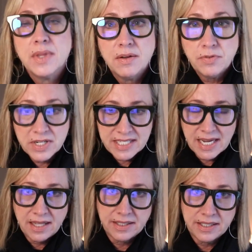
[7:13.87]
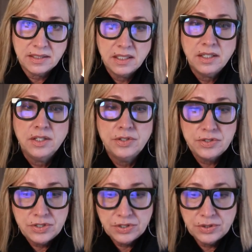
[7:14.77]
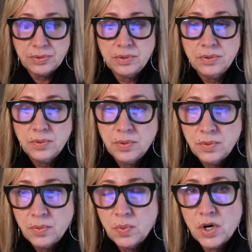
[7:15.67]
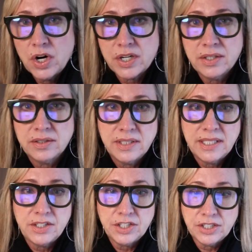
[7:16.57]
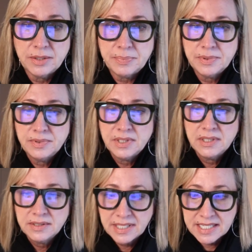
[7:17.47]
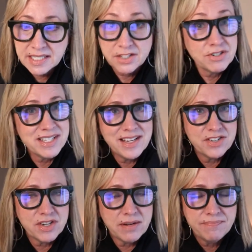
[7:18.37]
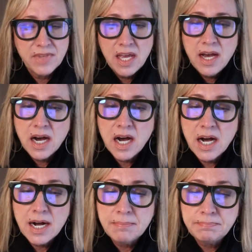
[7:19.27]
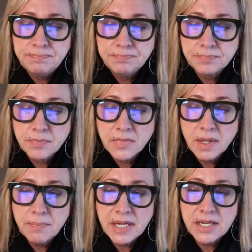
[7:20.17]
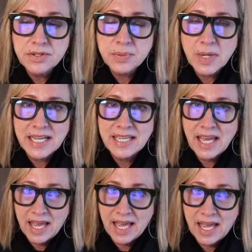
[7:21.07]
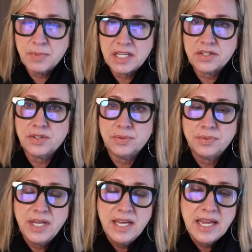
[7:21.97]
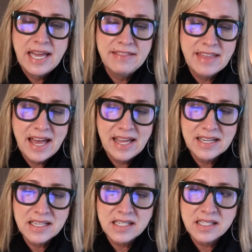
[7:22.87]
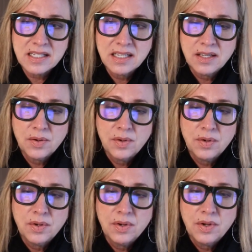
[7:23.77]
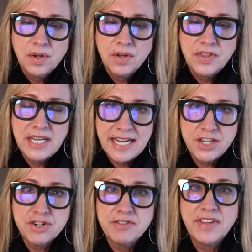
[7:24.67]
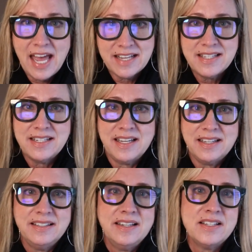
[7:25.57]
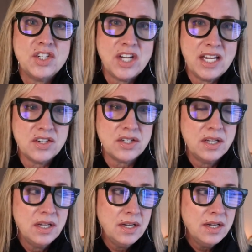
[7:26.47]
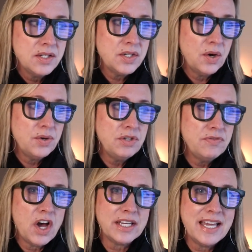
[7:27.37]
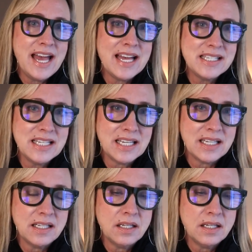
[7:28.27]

voice talent who do work in Europe, et cetera, et cetera. But here's what I can speak to, and that is the nature of casting has changed. So you've got casting,